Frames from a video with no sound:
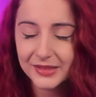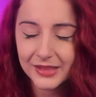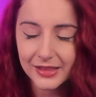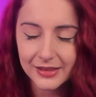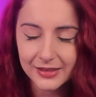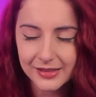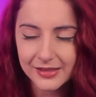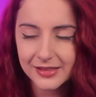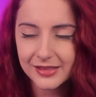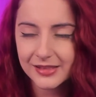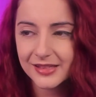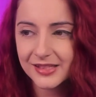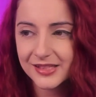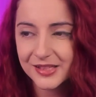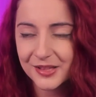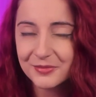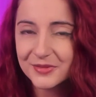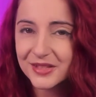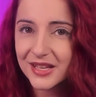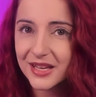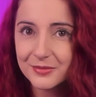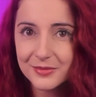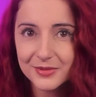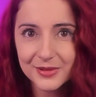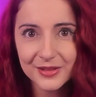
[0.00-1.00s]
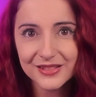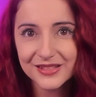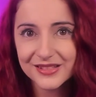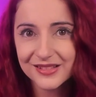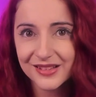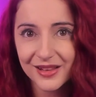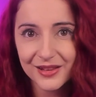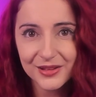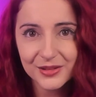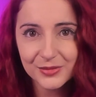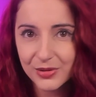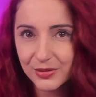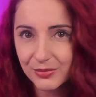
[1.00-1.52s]
Yes, sometimes there's
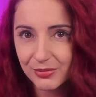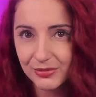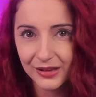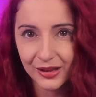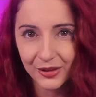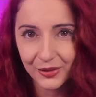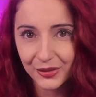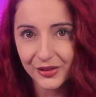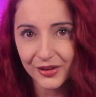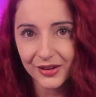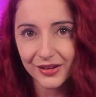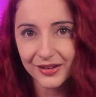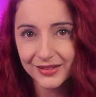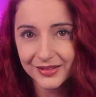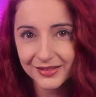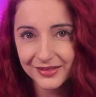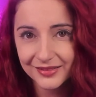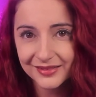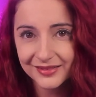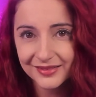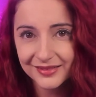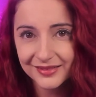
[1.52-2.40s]
nice people out there.